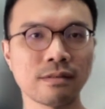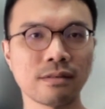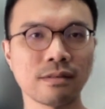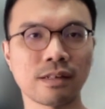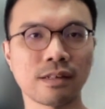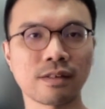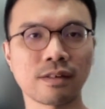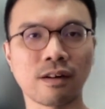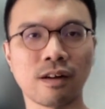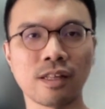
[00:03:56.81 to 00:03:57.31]

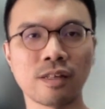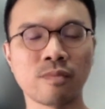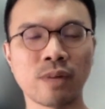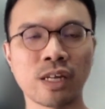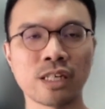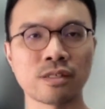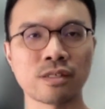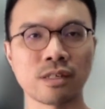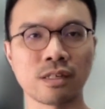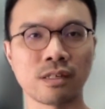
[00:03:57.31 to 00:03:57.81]
As Colin
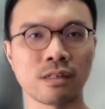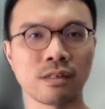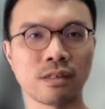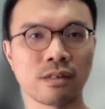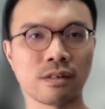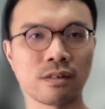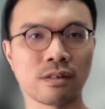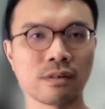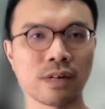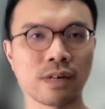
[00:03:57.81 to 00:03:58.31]
mentioned,
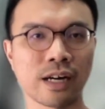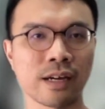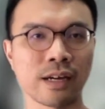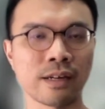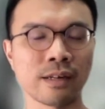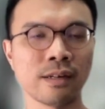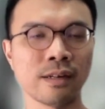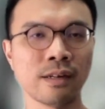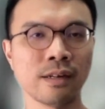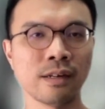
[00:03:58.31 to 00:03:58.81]

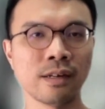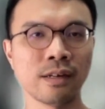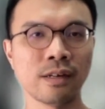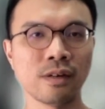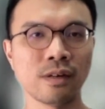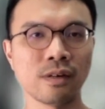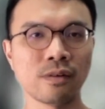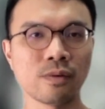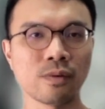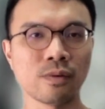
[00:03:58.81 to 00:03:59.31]

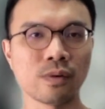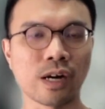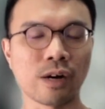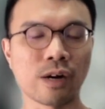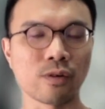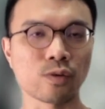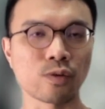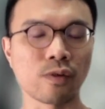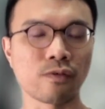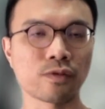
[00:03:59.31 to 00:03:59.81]
I
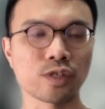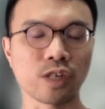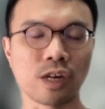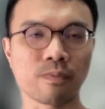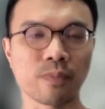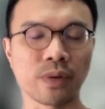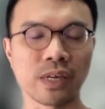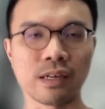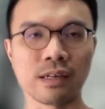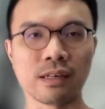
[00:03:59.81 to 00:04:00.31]
was with
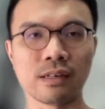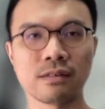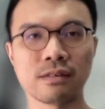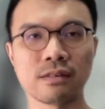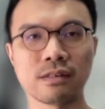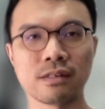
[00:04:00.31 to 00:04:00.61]
Shopee.